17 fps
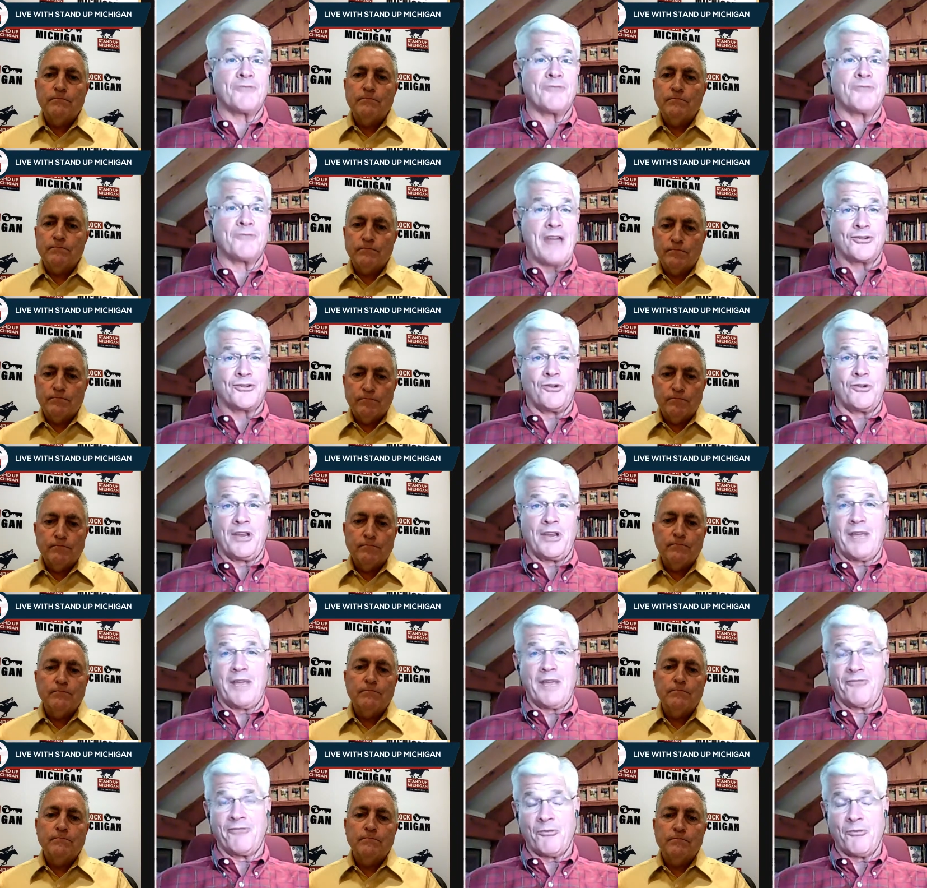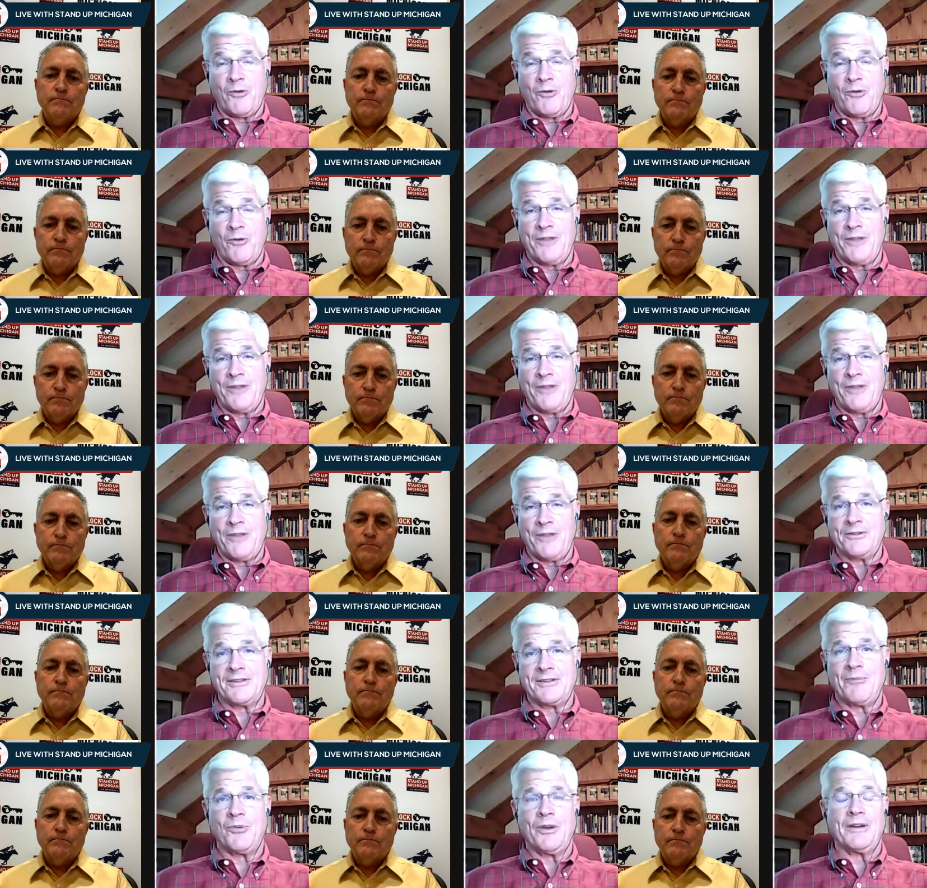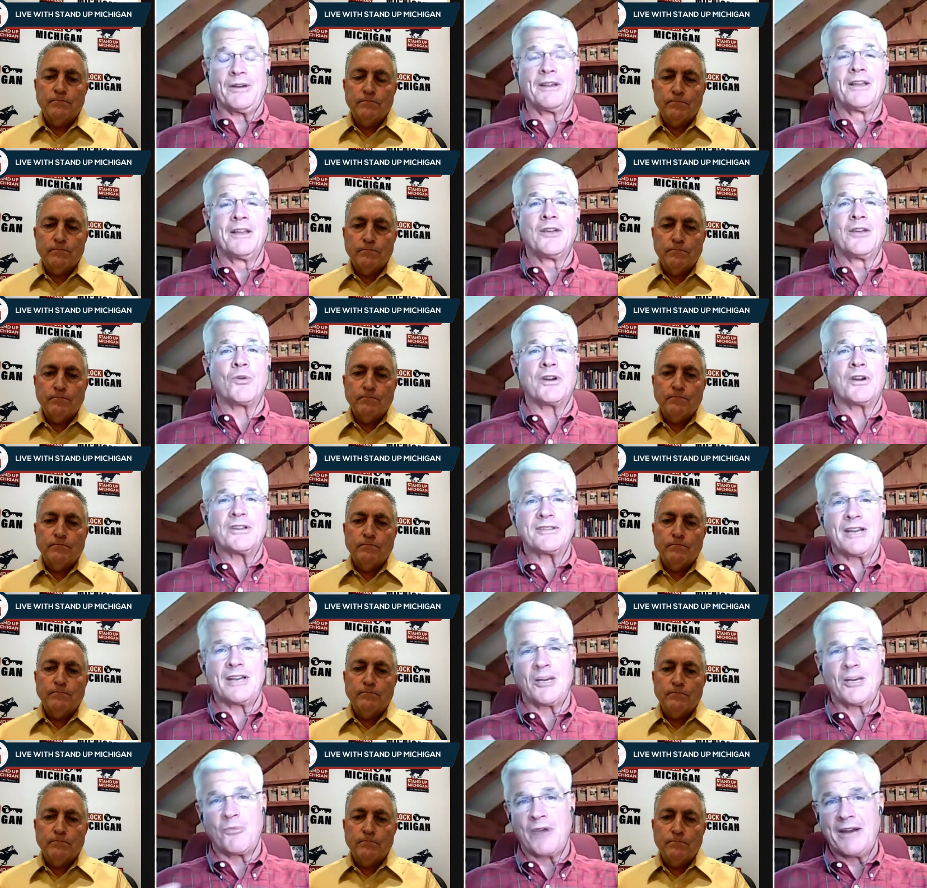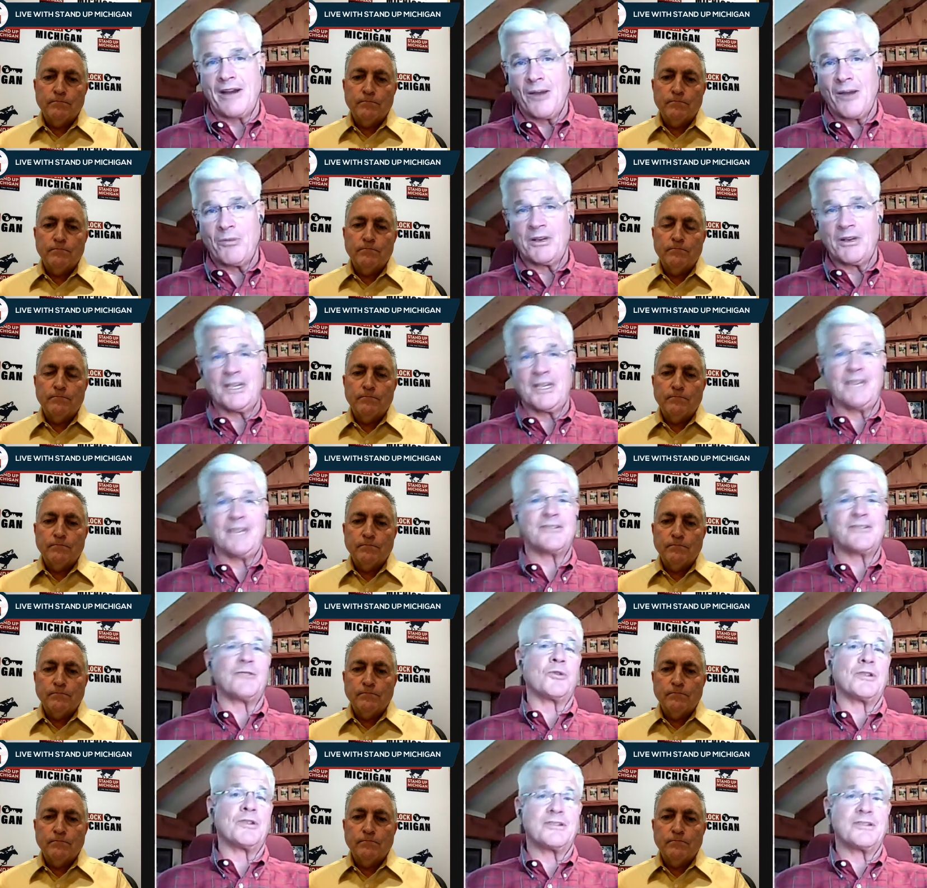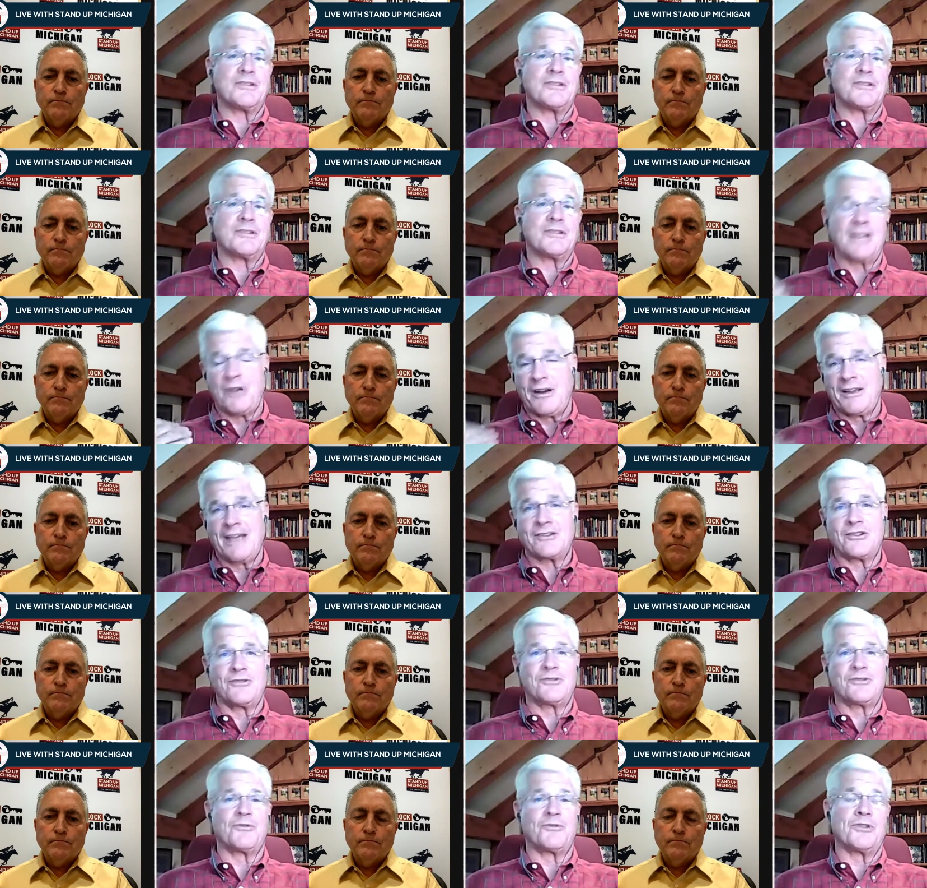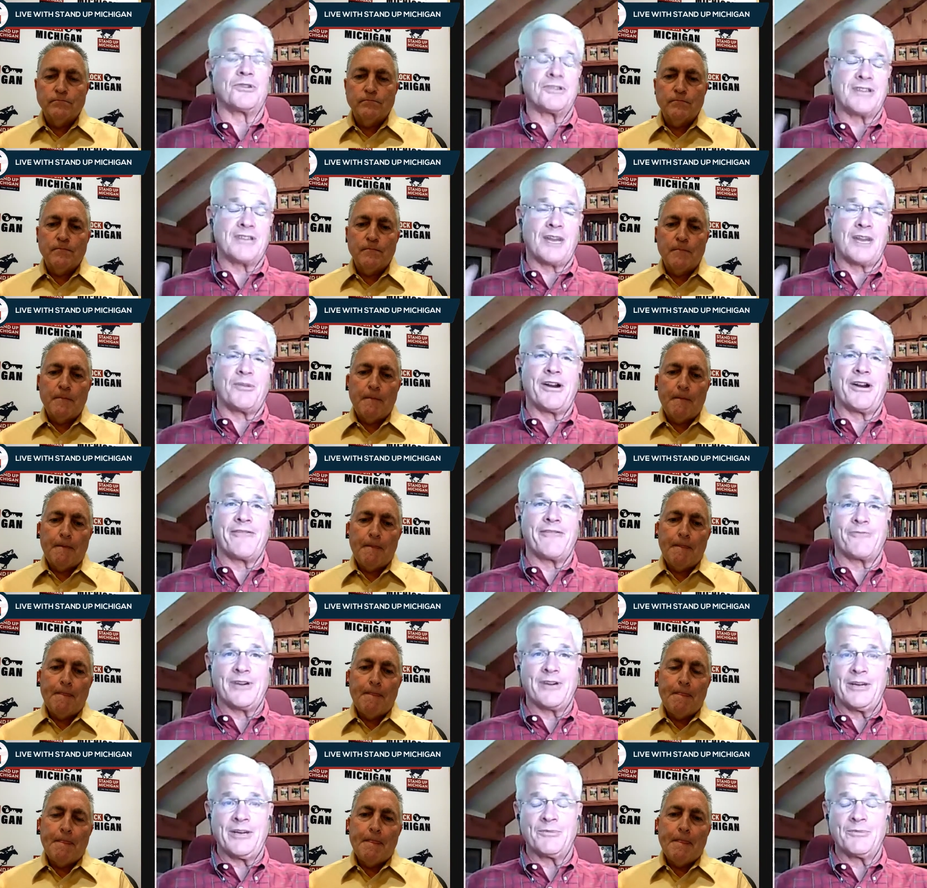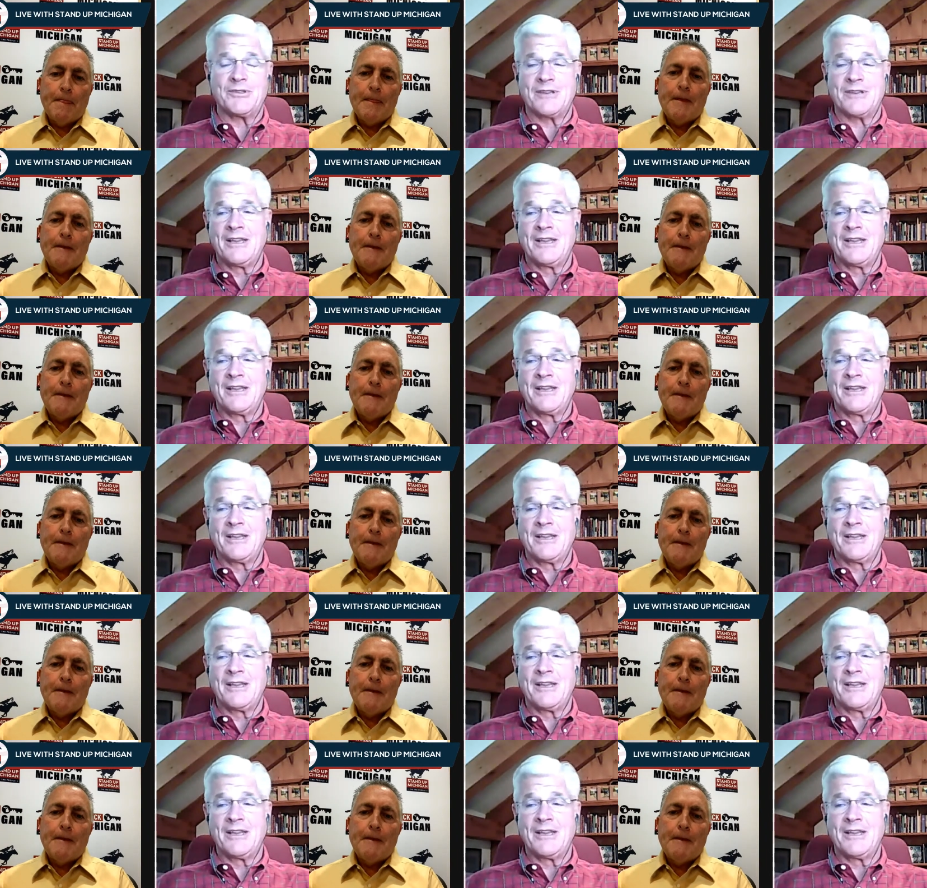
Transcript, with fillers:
Speaker 1: not showing up from a weather standpoint. We're going to celebrate our beliefs, and we're going to celebrate our Constitution. We're going to celebrate our freedoms.